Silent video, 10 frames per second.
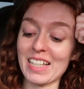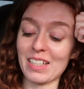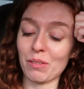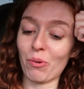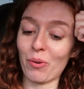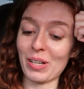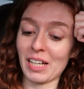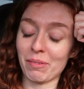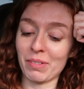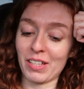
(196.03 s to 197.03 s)
Is this what always
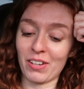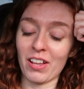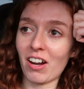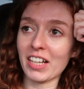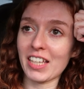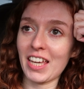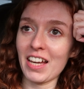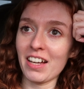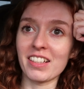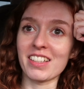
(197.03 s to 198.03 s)
happens in
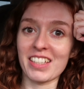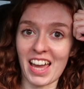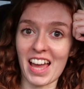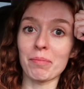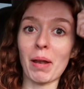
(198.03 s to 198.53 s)
IKEA? Yeah.